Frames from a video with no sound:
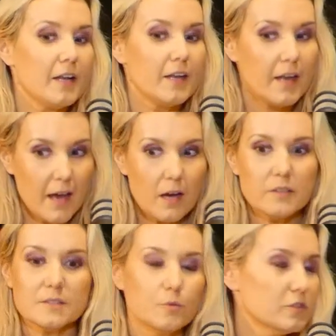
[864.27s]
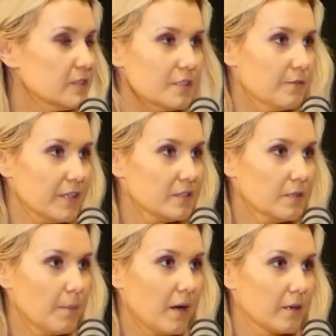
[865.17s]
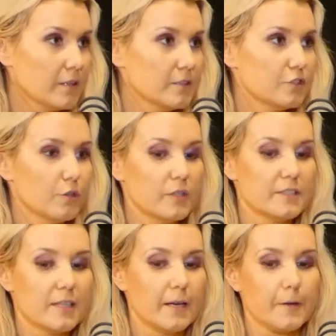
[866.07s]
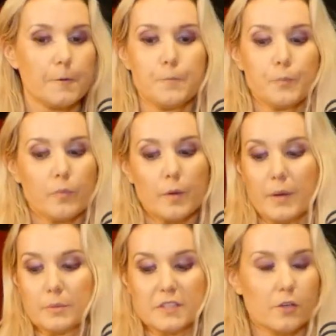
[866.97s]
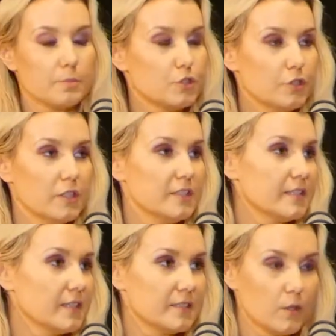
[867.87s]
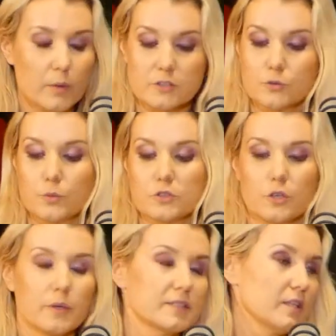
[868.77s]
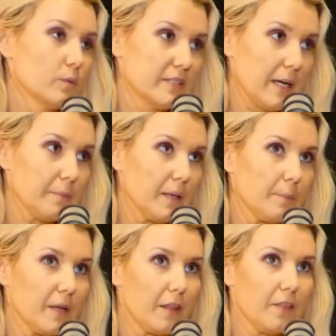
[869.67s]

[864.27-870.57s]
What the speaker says: Now it's more just investor market. So it's like people see the opportunities, they see what's growing, see what's happening. But I